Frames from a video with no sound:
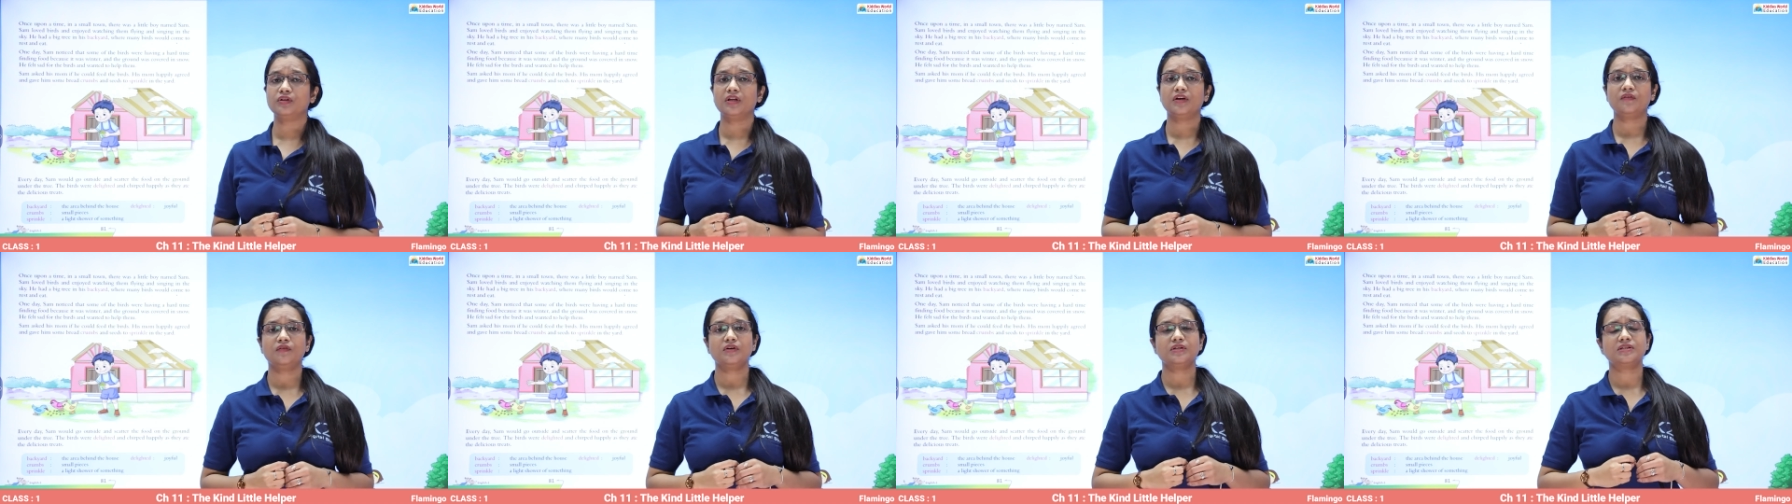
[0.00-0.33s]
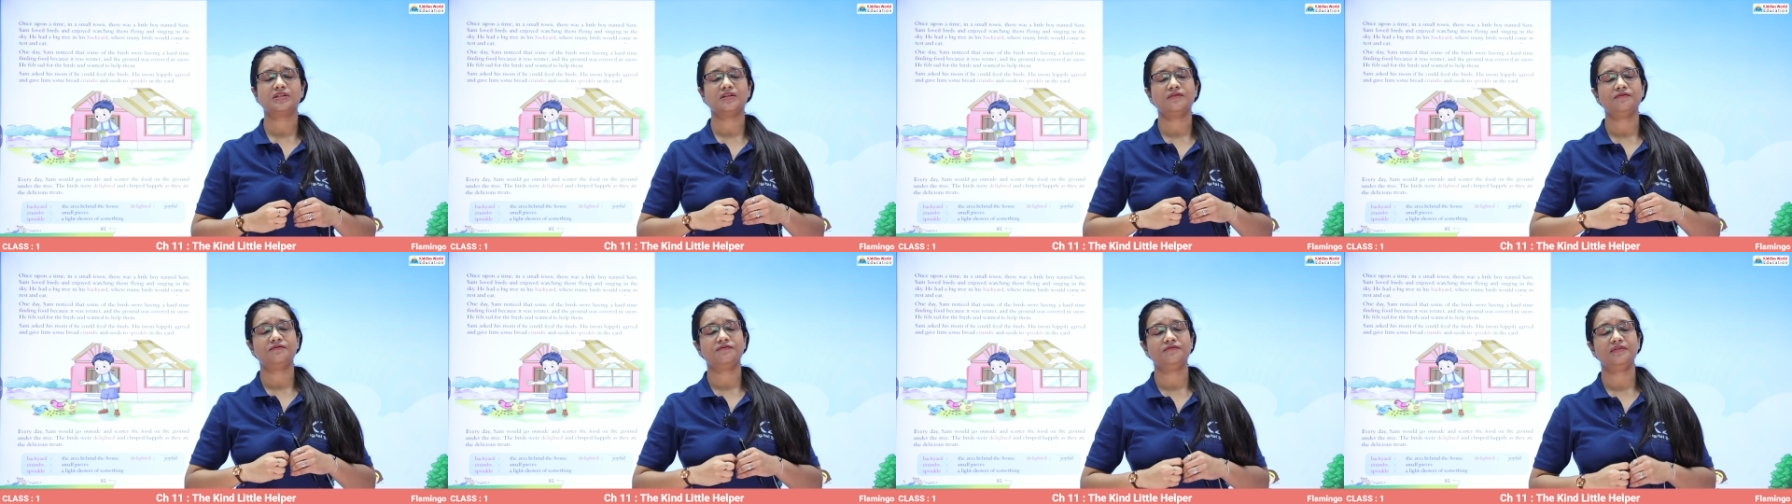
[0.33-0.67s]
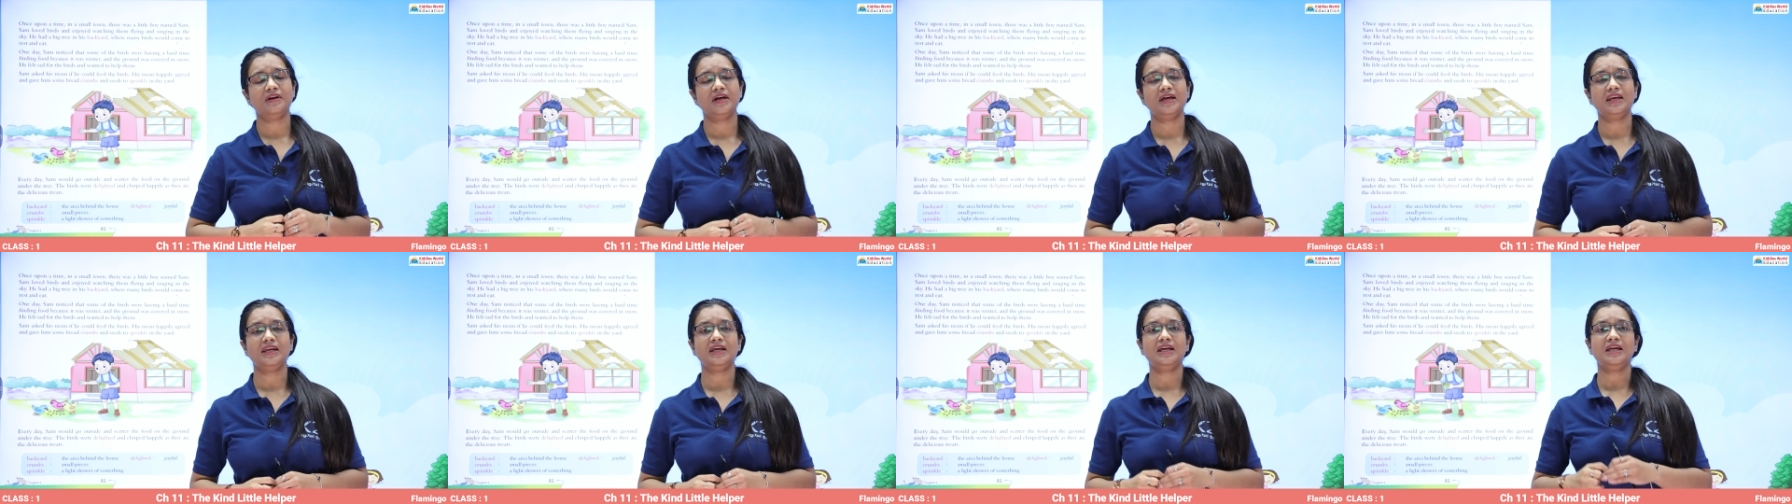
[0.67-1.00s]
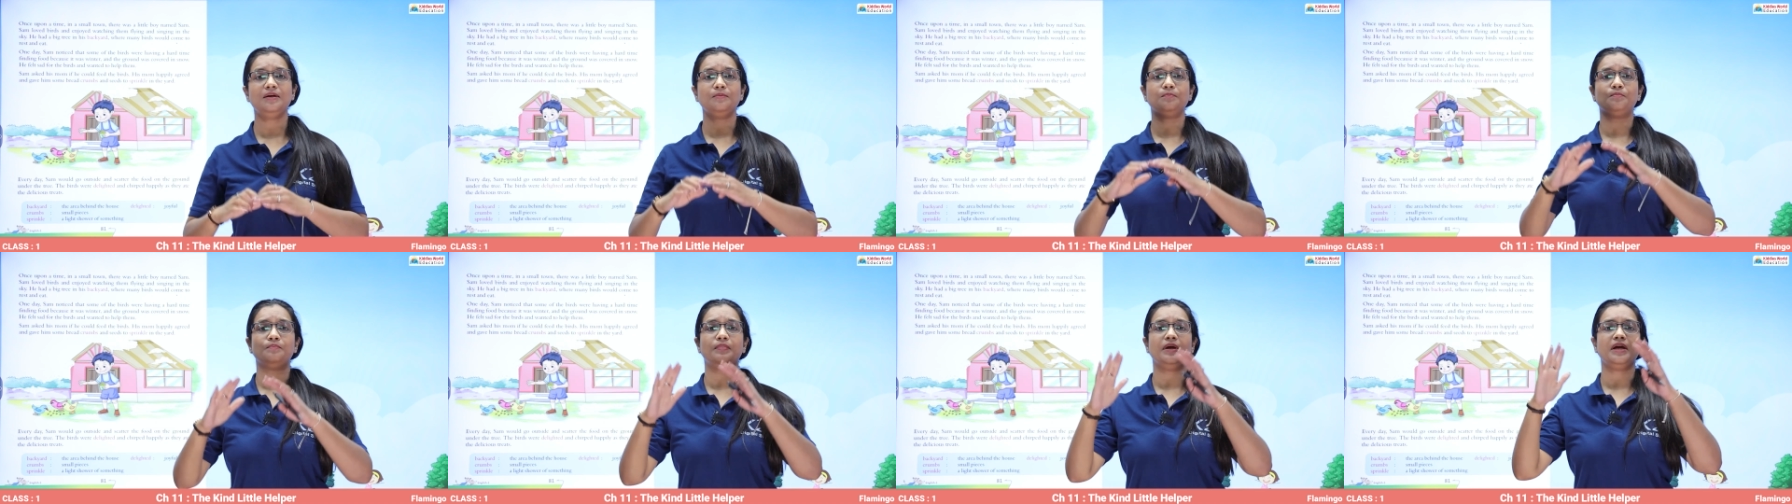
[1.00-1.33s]
there was a
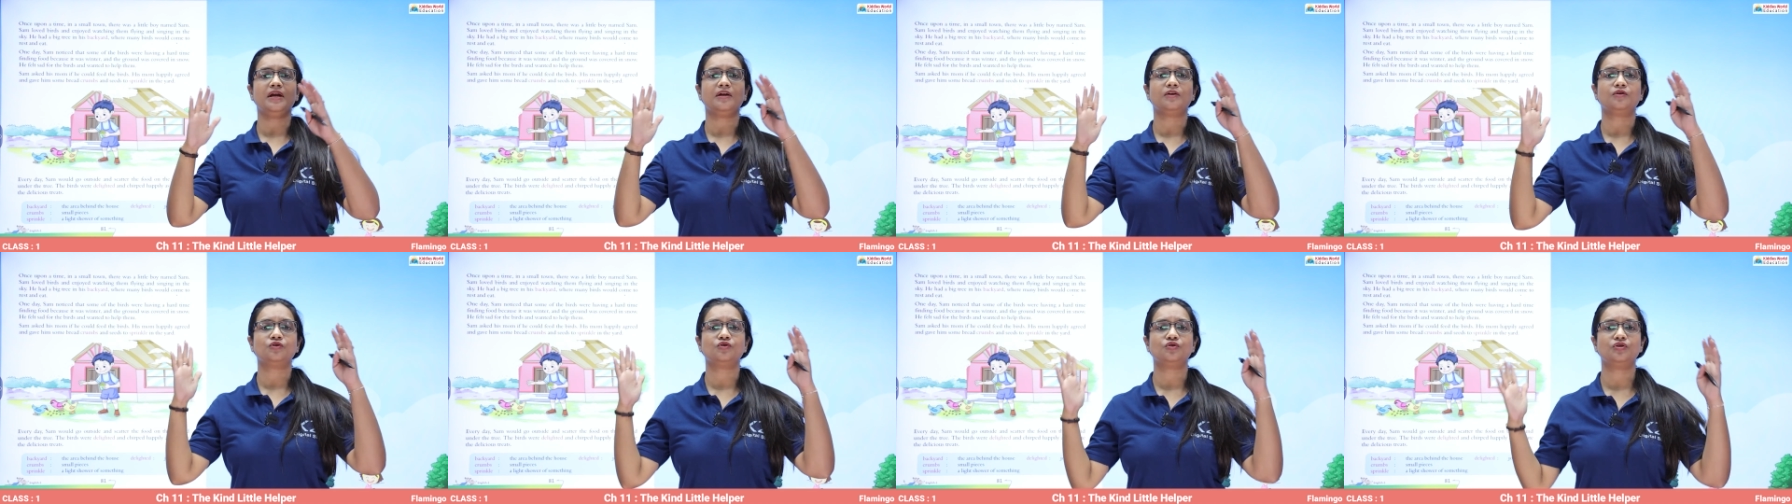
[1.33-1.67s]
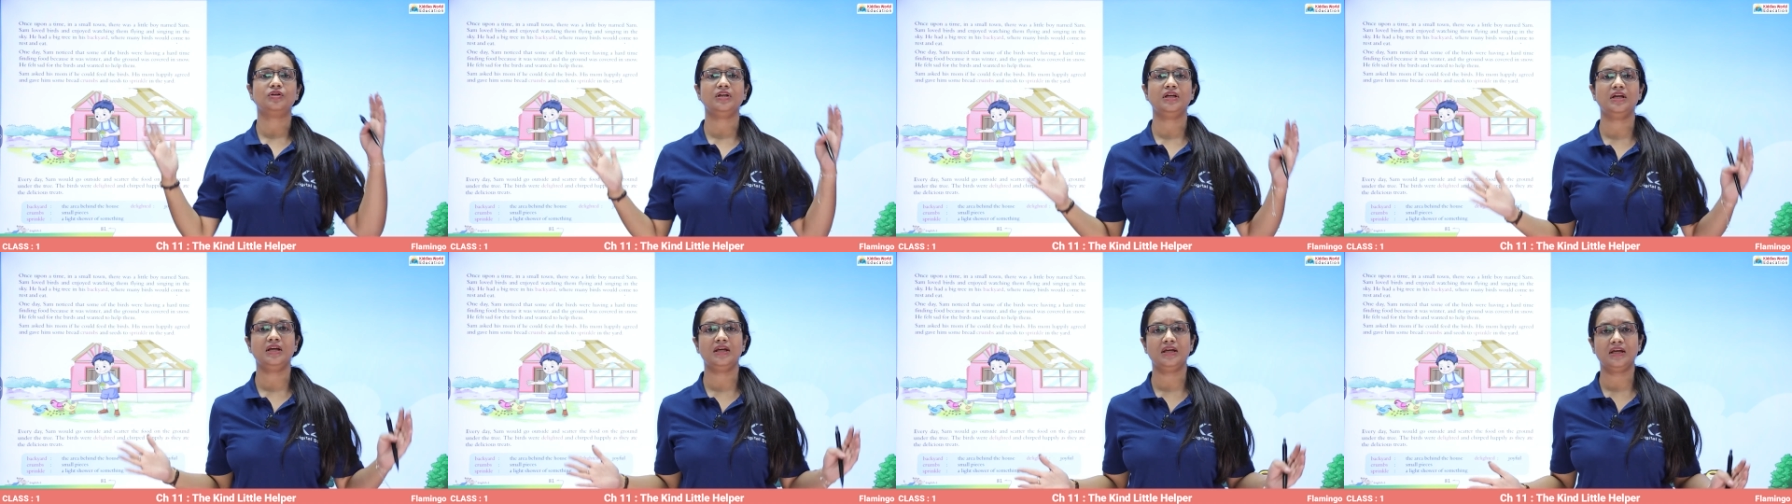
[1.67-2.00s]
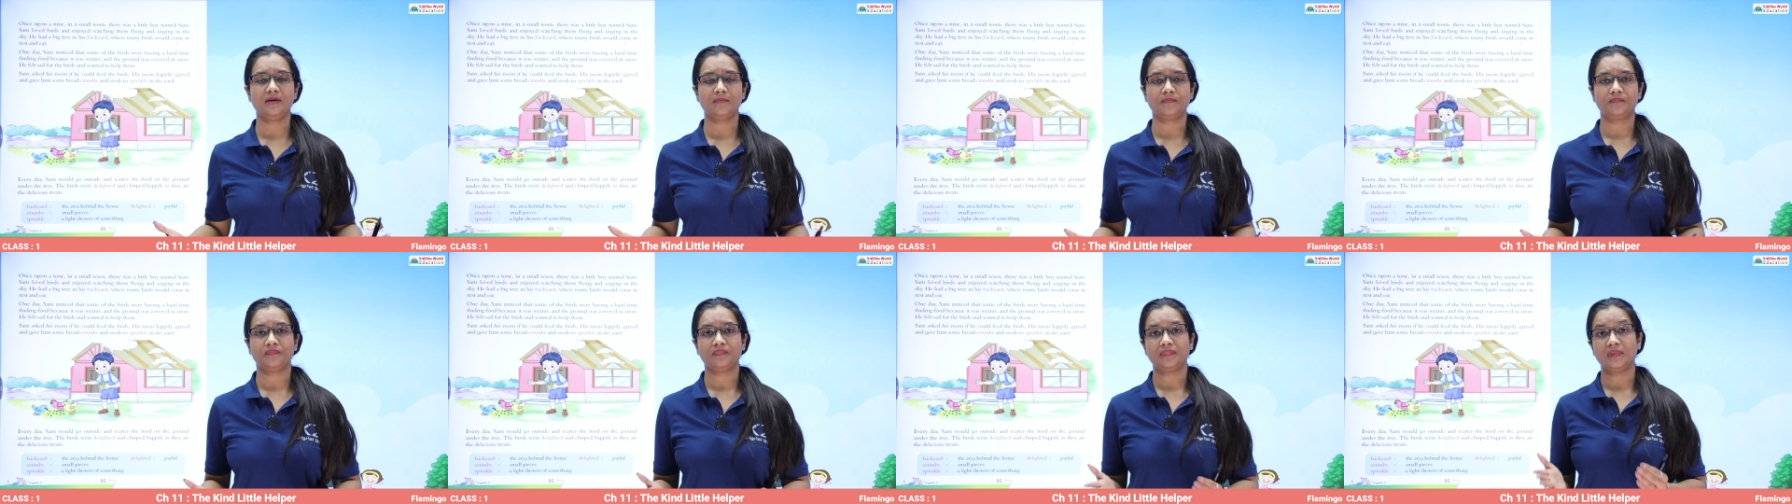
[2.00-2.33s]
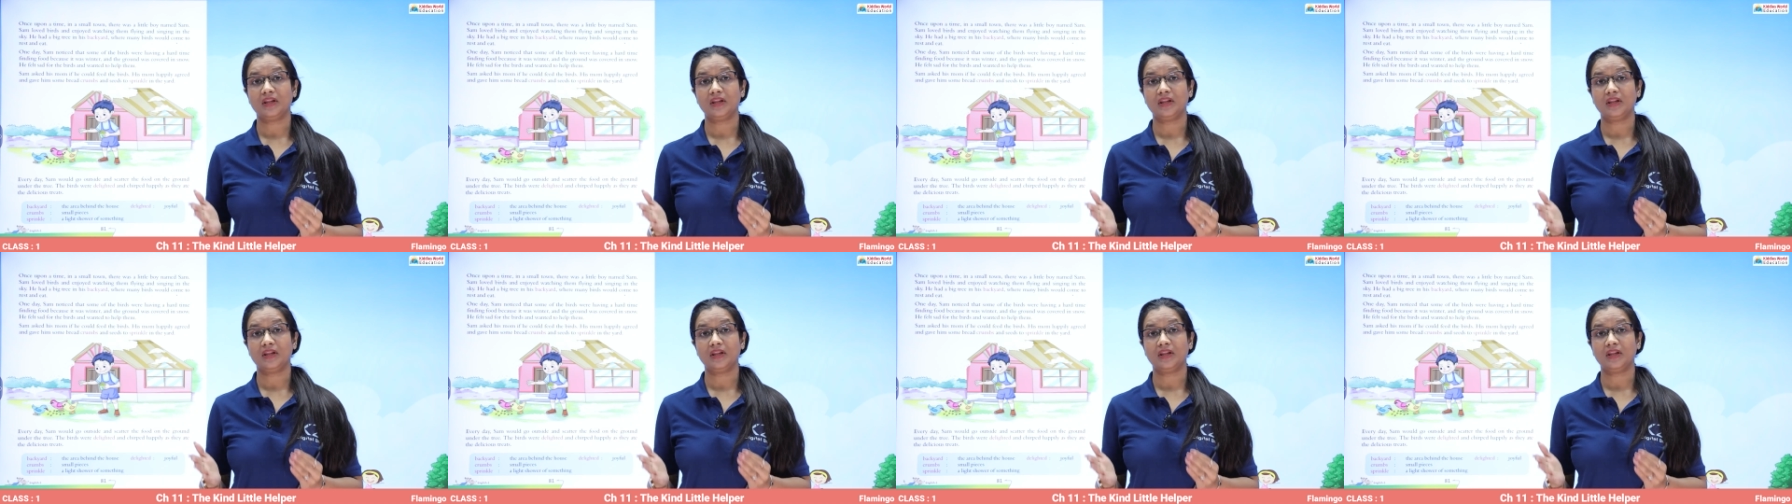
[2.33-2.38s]
very big tree